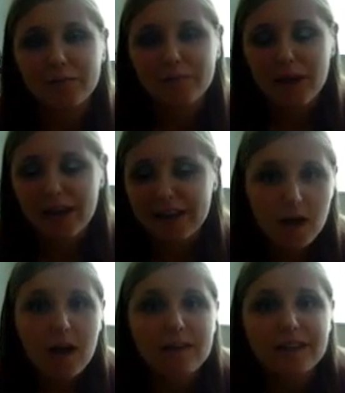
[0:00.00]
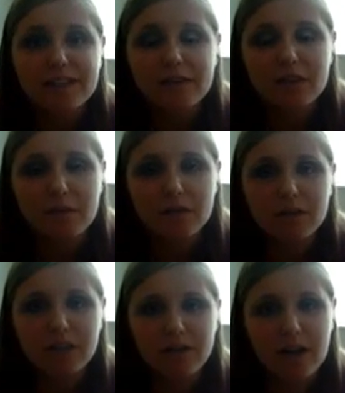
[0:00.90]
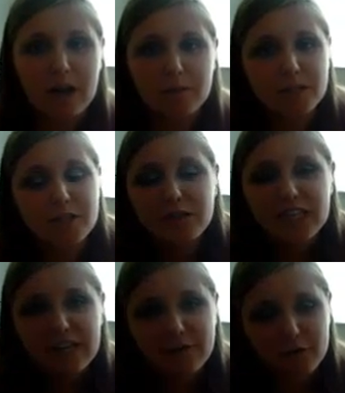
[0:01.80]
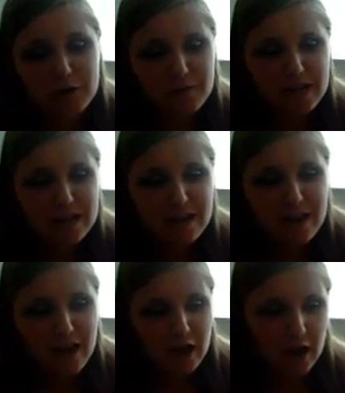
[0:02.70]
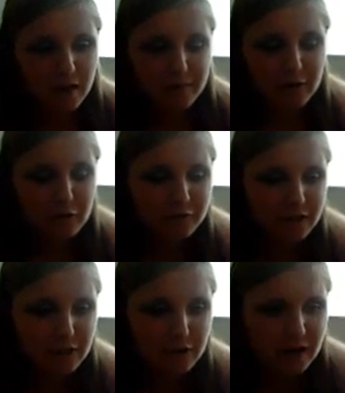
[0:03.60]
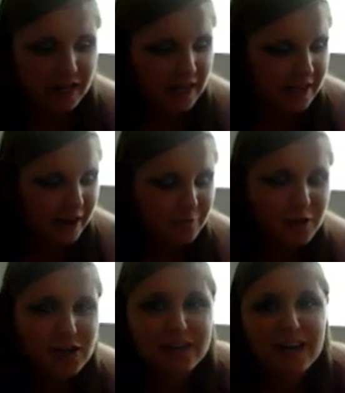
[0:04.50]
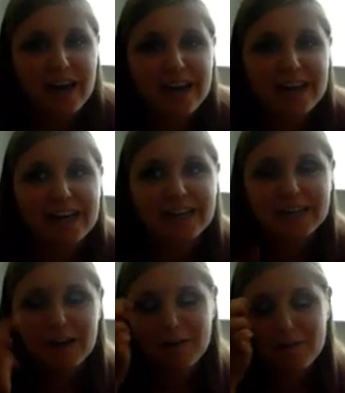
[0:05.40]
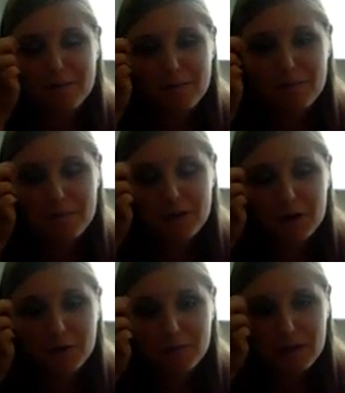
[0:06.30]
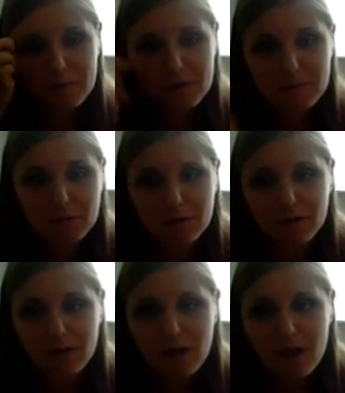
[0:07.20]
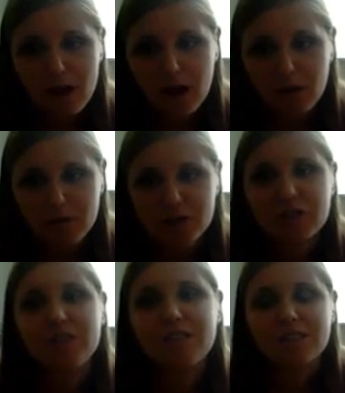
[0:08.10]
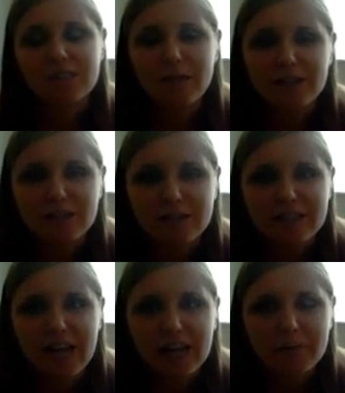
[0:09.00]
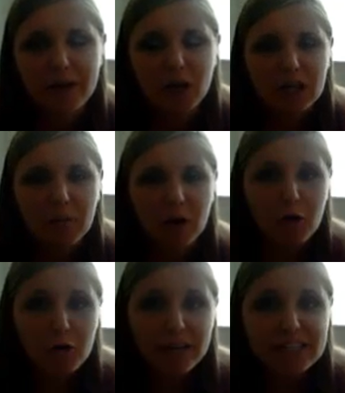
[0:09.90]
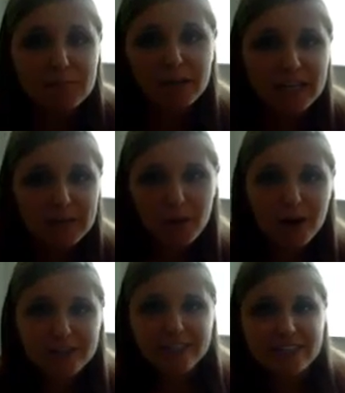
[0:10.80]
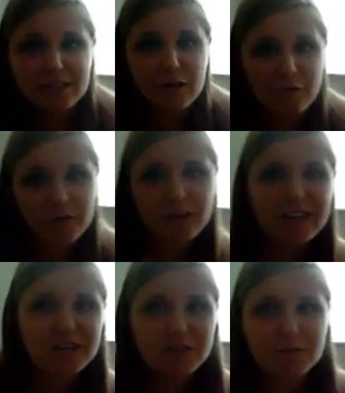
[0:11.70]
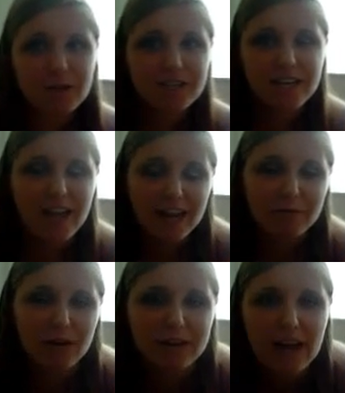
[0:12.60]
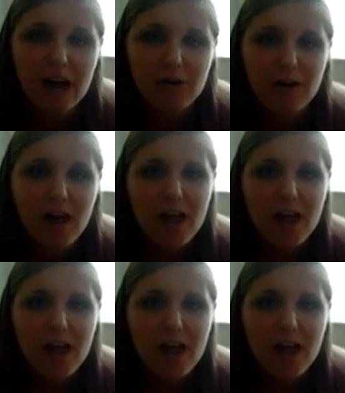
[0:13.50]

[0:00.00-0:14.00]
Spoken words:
May. I think it's going to be a really great opportunity for me, and hopefully, you know, I can network and, you know, meet people, which this semester it's kind of been all about, oh, I get to play in the parks, I get to go for free, do as much as I can, where now,